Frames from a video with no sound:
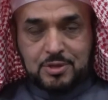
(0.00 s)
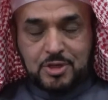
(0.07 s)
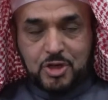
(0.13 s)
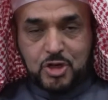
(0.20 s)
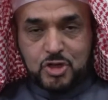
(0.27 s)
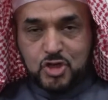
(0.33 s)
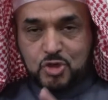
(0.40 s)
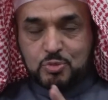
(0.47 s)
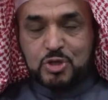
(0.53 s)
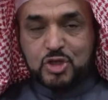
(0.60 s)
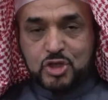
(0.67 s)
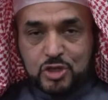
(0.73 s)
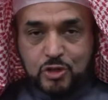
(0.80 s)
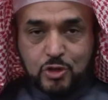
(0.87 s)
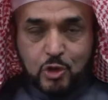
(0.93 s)
It is
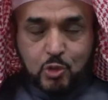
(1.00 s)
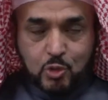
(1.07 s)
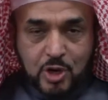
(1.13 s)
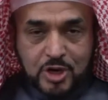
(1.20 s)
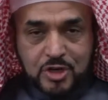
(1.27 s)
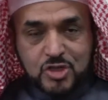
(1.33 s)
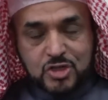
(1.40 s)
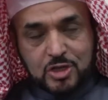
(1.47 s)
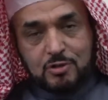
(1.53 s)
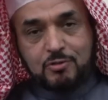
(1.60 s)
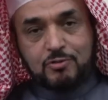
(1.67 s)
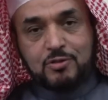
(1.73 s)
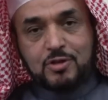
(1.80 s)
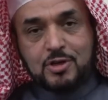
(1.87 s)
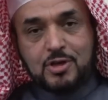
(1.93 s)
mentioned in the Quran
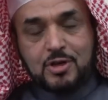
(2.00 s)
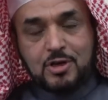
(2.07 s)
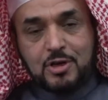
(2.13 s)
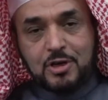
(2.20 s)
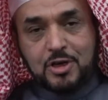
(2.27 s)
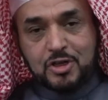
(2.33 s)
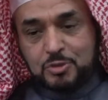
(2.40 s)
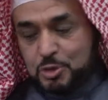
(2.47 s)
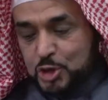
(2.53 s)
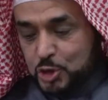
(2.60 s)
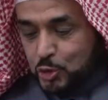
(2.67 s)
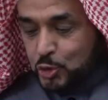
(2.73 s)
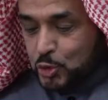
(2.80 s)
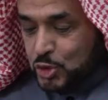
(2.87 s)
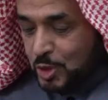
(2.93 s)
itself. Let me
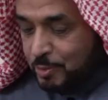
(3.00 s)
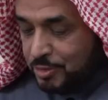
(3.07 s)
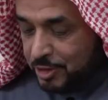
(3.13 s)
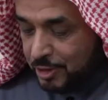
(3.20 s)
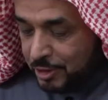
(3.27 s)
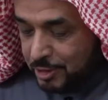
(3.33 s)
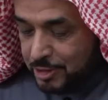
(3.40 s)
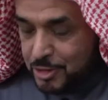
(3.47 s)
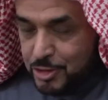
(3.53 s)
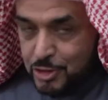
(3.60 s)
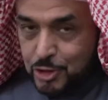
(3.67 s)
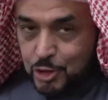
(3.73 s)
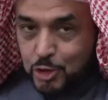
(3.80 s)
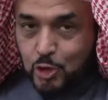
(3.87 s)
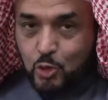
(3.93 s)
show you something.
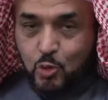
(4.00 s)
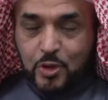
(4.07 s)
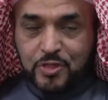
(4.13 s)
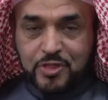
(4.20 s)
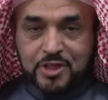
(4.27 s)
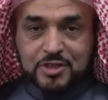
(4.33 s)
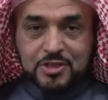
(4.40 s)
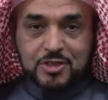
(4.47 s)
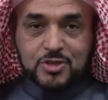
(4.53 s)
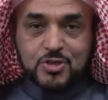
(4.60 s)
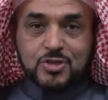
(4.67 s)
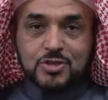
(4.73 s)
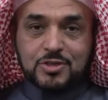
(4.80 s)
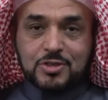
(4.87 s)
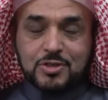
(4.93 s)
You know what that
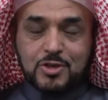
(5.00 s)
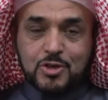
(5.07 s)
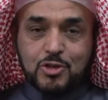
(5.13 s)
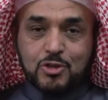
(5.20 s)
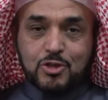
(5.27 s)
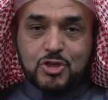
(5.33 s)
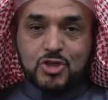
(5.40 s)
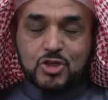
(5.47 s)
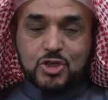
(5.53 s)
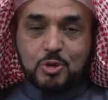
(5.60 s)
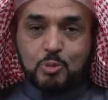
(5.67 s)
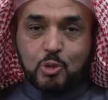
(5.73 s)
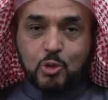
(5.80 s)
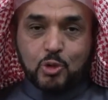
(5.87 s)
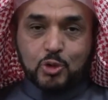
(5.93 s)
is? This is the
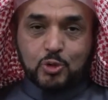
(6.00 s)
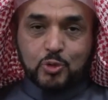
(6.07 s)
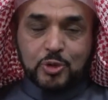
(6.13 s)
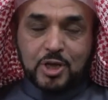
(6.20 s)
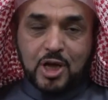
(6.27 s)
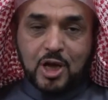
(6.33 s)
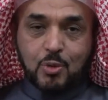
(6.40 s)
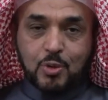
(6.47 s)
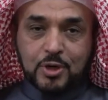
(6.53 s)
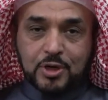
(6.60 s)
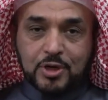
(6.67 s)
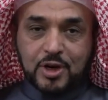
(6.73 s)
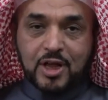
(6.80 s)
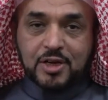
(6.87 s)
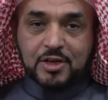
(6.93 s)
board when our
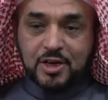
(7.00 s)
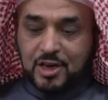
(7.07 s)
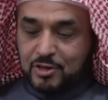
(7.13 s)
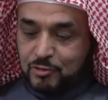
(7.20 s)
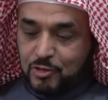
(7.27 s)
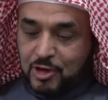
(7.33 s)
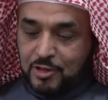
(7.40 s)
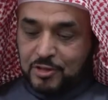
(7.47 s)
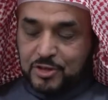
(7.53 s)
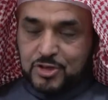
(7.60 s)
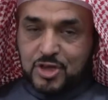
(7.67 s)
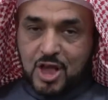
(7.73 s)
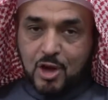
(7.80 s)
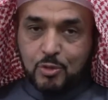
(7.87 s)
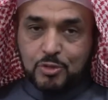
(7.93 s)
grandfathers,
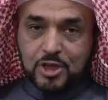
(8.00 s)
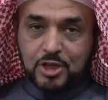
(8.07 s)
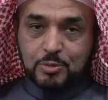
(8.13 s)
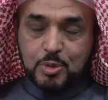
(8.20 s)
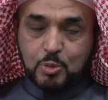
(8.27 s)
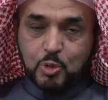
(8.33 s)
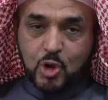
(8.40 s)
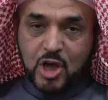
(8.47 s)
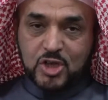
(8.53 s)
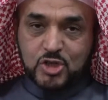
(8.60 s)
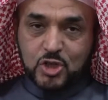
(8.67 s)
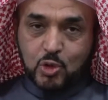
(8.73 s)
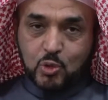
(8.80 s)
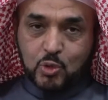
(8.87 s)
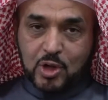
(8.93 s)
how they memorized
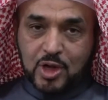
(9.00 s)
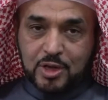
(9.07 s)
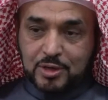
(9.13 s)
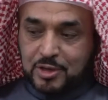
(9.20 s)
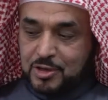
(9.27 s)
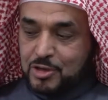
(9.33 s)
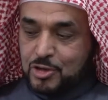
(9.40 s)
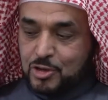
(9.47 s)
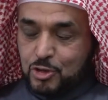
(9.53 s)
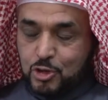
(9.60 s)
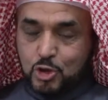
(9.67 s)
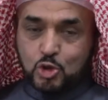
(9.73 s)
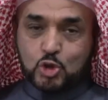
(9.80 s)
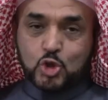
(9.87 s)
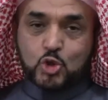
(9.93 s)
the Quran. They
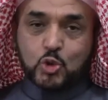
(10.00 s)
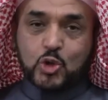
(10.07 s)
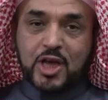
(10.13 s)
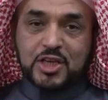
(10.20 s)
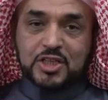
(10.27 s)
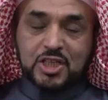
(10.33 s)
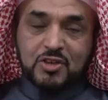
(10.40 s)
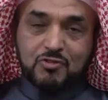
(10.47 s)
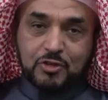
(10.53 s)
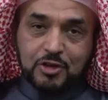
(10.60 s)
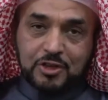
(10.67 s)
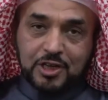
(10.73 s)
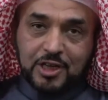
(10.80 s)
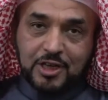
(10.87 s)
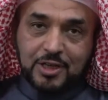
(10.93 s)
used to write
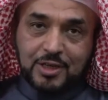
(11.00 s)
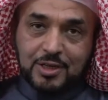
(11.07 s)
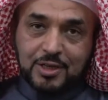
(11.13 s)
every day,